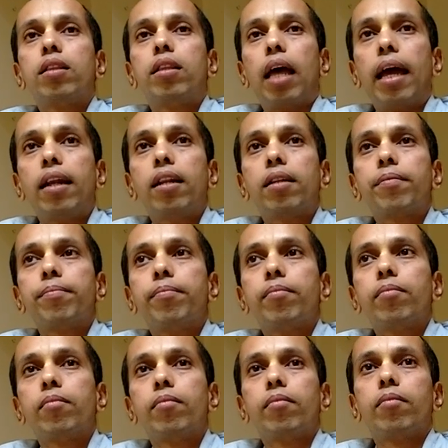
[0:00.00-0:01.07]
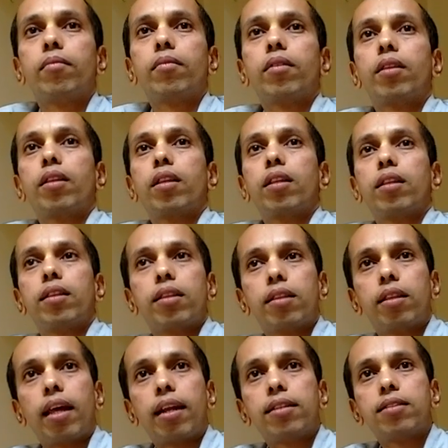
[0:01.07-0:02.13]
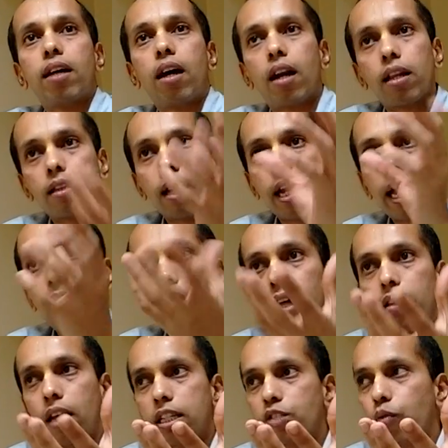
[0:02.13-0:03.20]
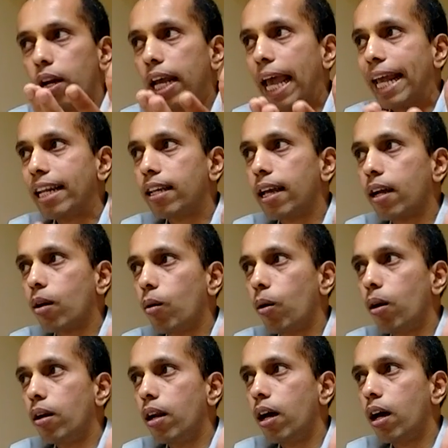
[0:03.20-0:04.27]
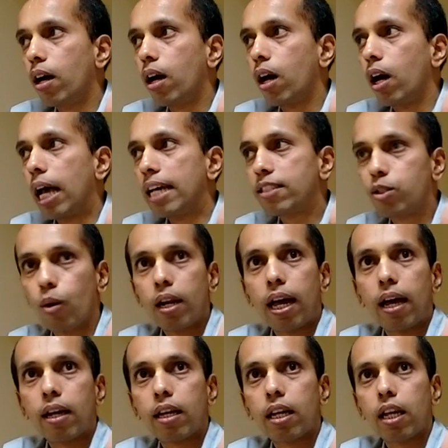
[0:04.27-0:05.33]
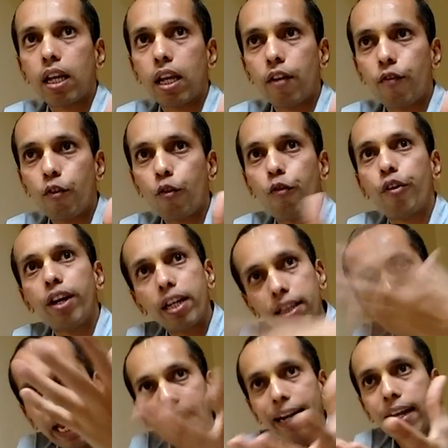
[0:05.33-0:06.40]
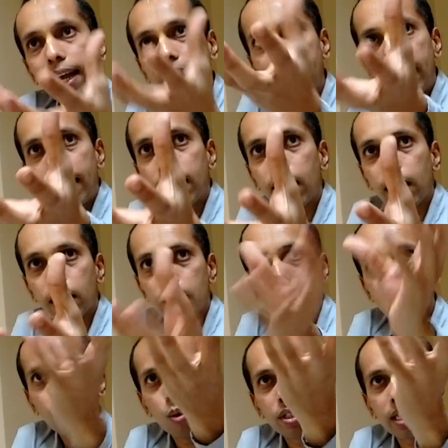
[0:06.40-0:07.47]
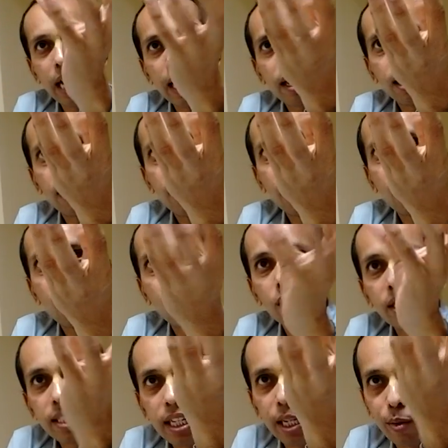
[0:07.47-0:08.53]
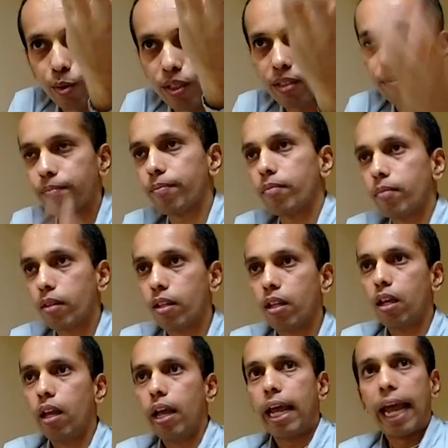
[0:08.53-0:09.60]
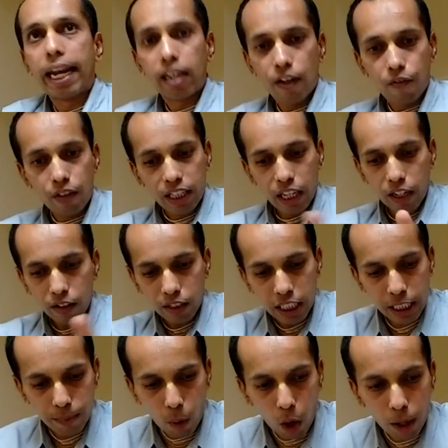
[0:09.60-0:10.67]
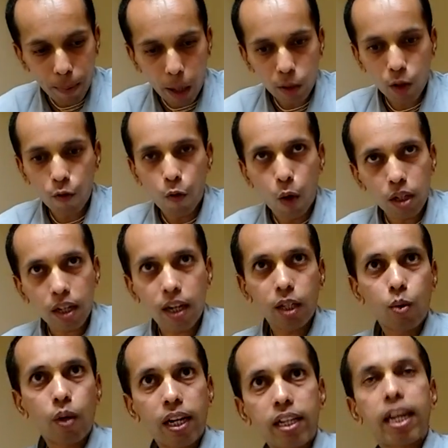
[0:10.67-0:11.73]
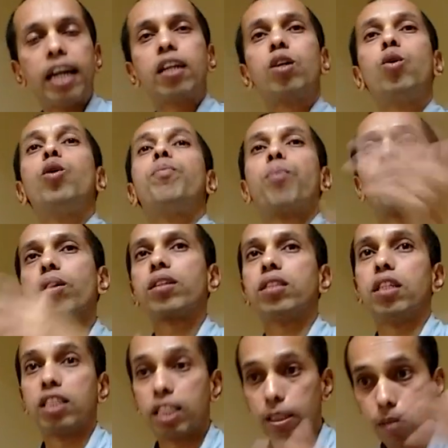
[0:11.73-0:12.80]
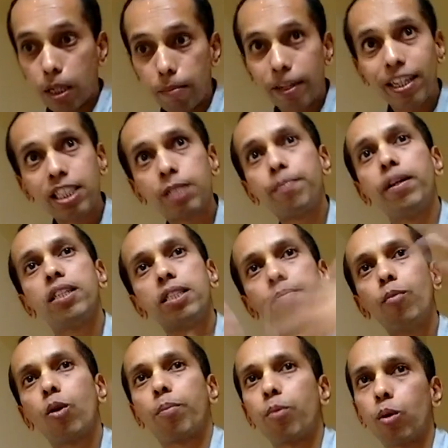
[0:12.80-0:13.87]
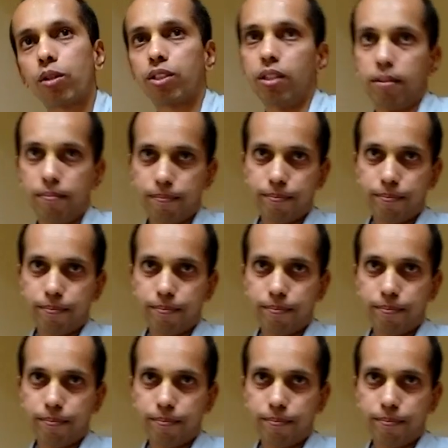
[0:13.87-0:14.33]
Then there is another there is one algae called azolla. If you feed that algae, it looks like a lotus leaves, and within a small amount of water you can get good productions. Limited space, more production.